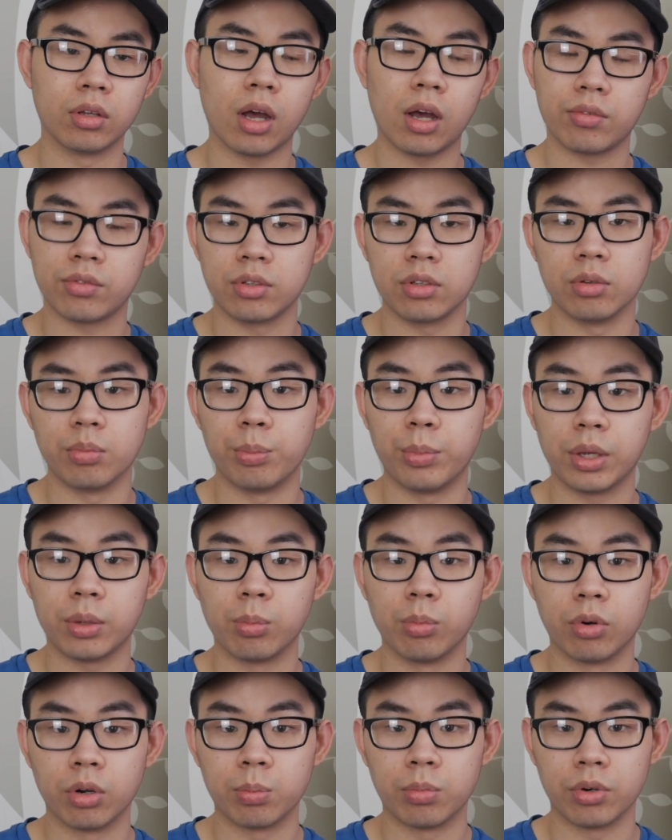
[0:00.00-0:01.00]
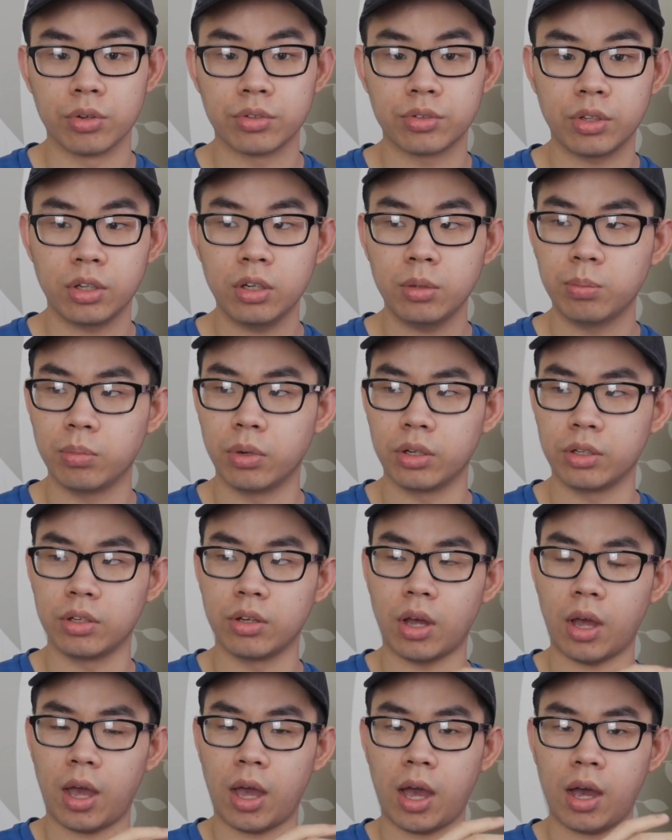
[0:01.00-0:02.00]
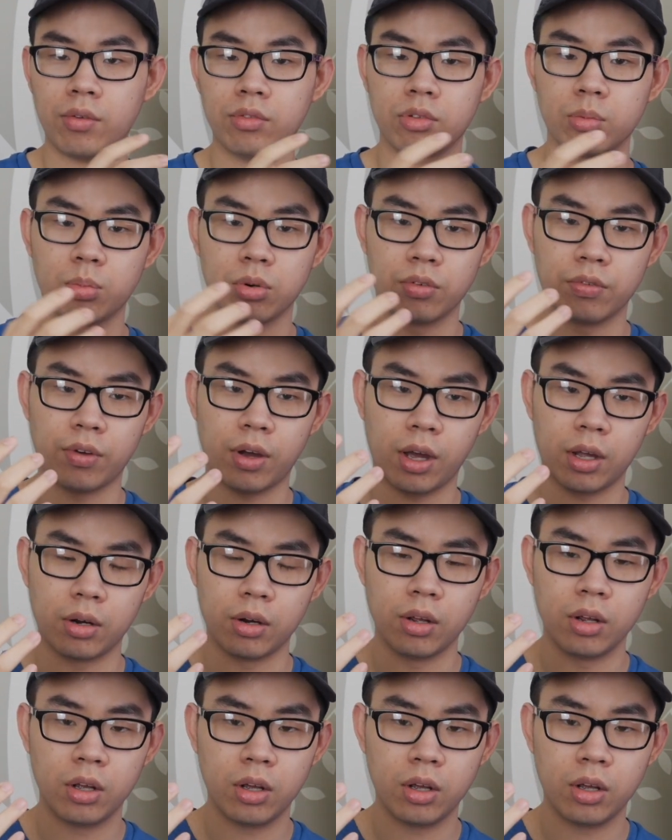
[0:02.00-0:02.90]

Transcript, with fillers: obviously you make more per sale, but you have to provide